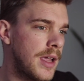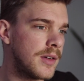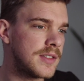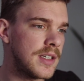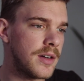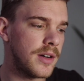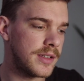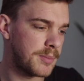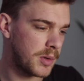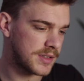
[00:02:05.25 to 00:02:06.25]
consider
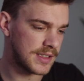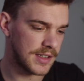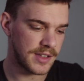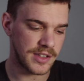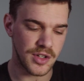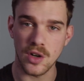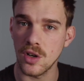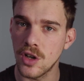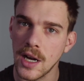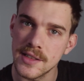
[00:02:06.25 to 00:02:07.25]
it a positive that you're
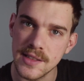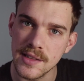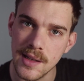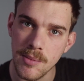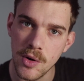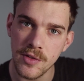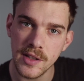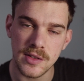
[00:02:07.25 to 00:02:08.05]
constantly moving,